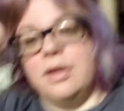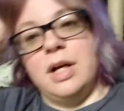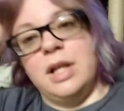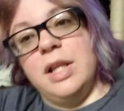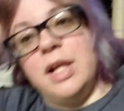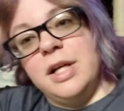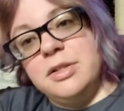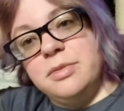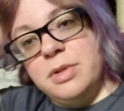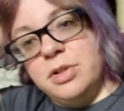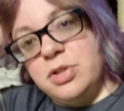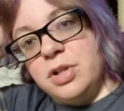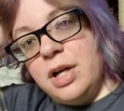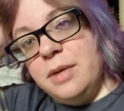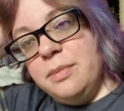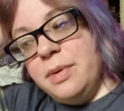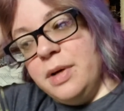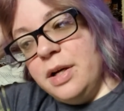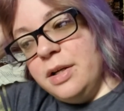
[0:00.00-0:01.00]
lost my
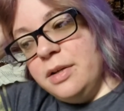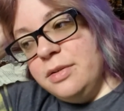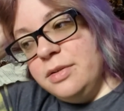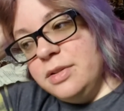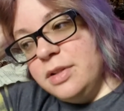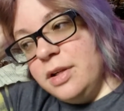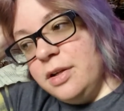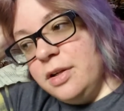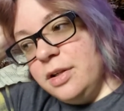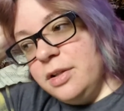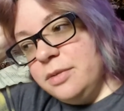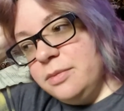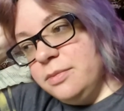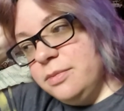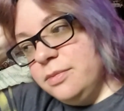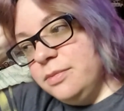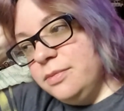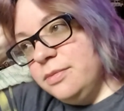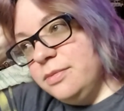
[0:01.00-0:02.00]
tripod. Sorry,
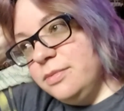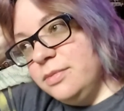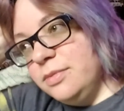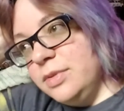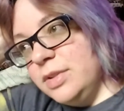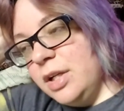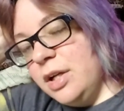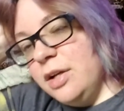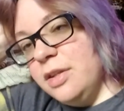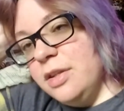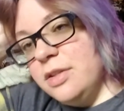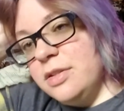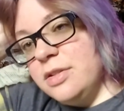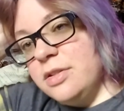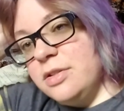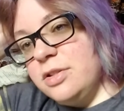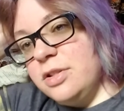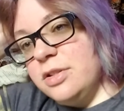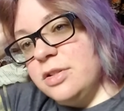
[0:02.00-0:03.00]
this
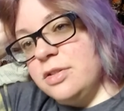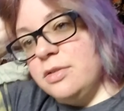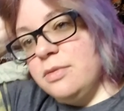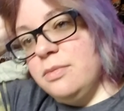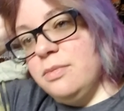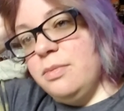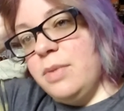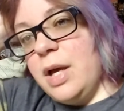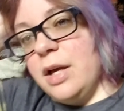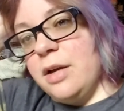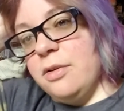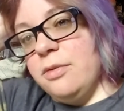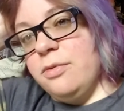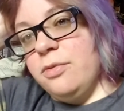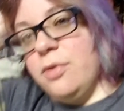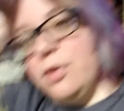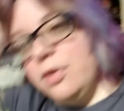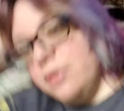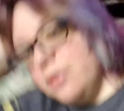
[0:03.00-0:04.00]
is just back and
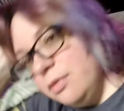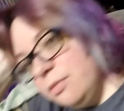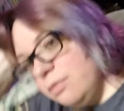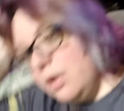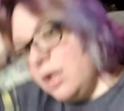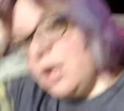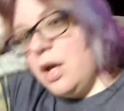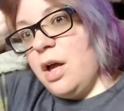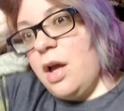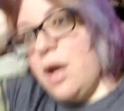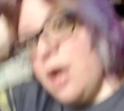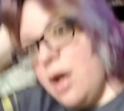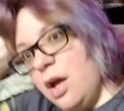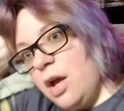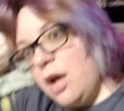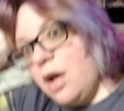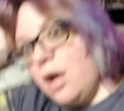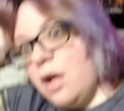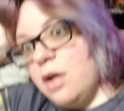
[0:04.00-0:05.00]
forth and
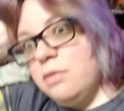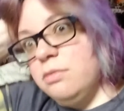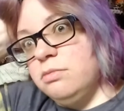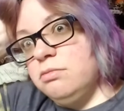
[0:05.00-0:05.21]
I